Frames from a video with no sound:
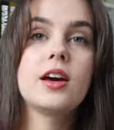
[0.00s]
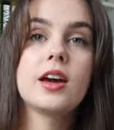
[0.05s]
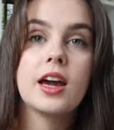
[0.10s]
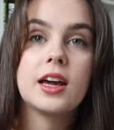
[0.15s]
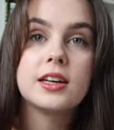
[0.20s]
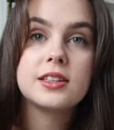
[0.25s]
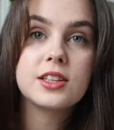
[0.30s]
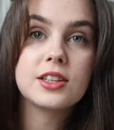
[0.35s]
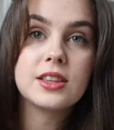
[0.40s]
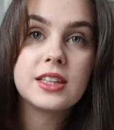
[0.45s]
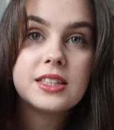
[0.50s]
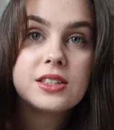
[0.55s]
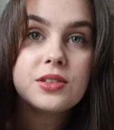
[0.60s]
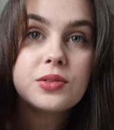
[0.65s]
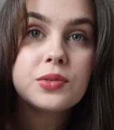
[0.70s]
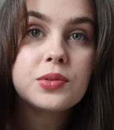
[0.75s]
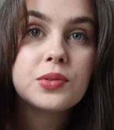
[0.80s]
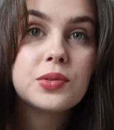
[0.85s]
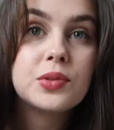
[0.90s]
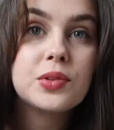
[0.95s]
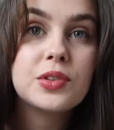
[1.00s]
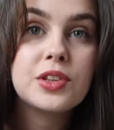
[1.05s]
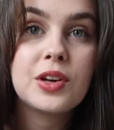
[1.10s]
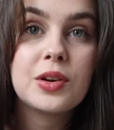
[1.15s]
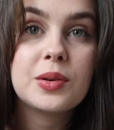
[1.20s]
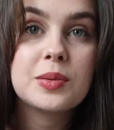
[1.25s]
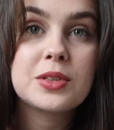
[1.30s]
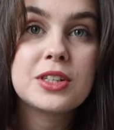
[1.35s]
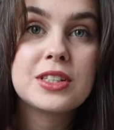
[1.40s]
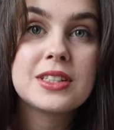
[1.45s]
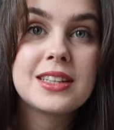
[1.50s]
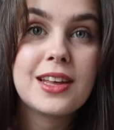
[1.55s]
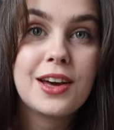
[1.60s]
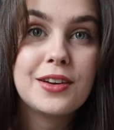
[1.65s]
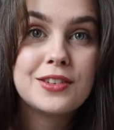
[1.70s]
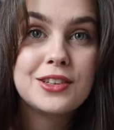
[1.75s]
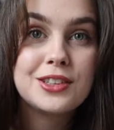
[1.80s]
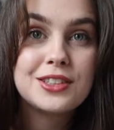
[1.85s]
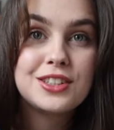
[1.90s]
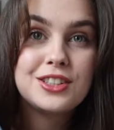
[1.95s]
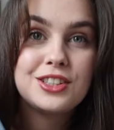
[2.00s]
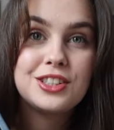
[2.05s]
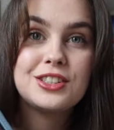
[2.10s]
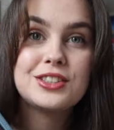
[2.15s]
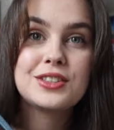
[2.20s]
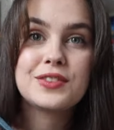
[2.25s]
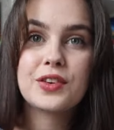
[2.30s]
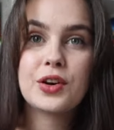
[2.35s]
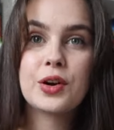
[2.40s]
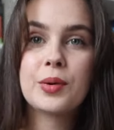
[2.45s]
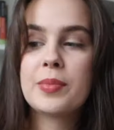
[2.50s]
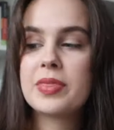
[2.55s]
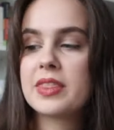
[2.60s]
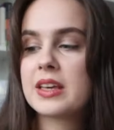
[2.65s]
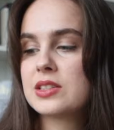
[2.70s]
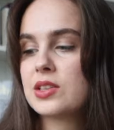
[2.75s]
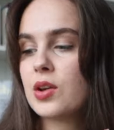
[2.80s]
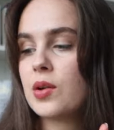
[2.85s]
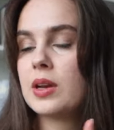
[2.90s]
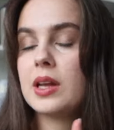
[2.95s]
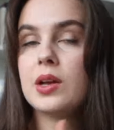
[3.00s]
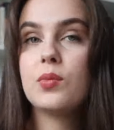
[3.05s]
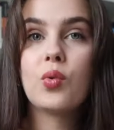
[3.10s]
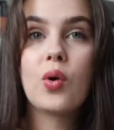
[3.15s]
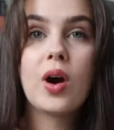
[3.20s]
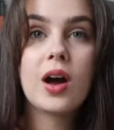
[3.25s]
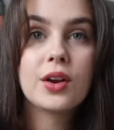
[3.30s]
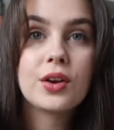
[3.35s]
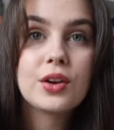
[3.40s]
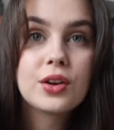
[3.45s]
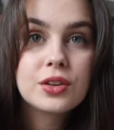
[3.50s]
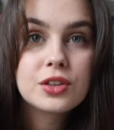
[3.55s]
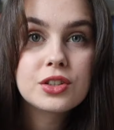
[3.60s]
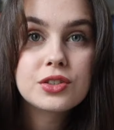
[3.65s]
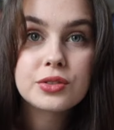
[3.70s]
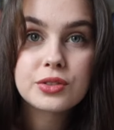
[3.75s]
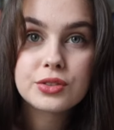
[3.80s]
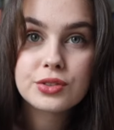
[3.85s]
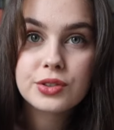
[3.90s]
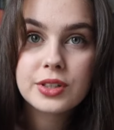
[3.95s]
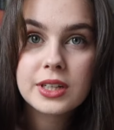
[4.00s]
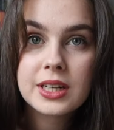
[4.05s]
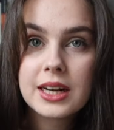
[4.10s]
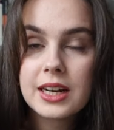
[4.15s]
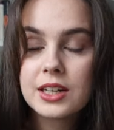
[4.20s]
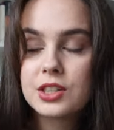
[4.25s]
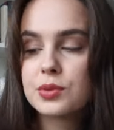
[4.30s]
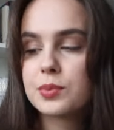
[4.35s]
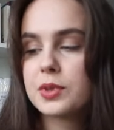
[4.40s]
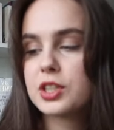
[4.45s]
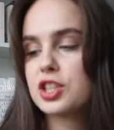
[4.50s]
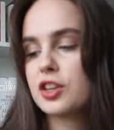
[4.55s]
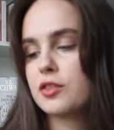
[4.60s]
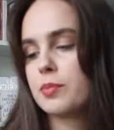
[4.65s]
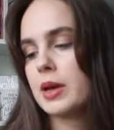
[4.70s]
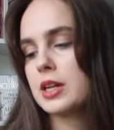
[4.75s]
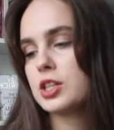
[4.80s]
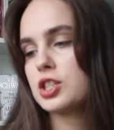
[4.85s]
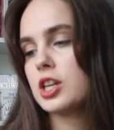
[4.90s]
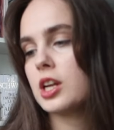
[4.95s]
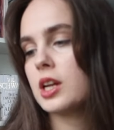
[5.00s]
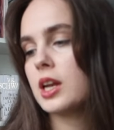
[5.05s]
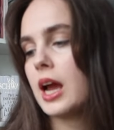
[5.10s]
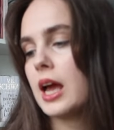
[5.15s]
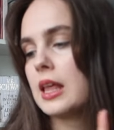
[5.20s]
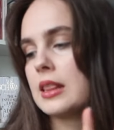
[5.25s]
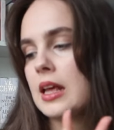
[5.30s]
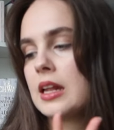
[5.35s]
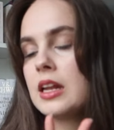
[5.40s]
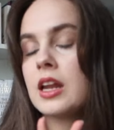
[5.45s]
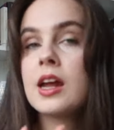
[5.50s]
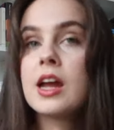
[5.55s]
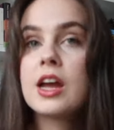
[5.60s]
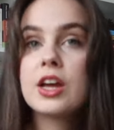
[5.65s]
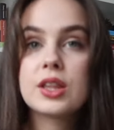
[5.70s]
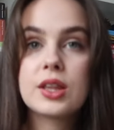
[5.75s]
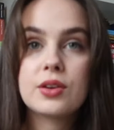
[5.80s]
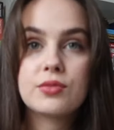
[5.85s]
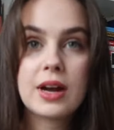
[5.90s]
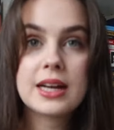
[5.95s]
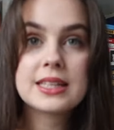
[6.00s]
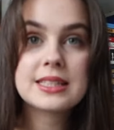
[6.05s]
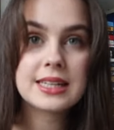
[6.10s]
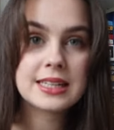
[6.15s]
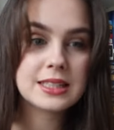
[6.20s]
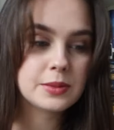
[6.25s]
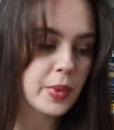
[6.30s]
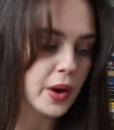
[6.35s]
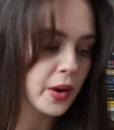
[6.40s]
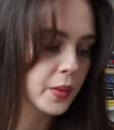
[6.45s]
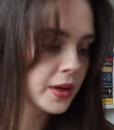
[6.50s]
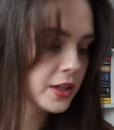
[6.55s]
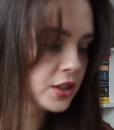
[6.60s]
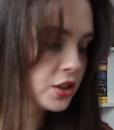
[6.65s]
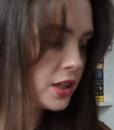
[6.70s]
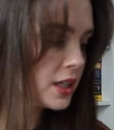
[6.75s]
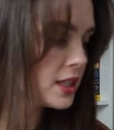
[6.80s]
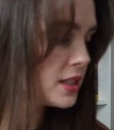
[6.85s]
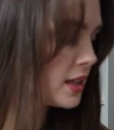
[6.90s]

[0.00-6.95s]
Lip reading: Okay, so these are all the options that I've got to choose from. There's only one short story collection, which I've mentioned, and then the rest is poetry.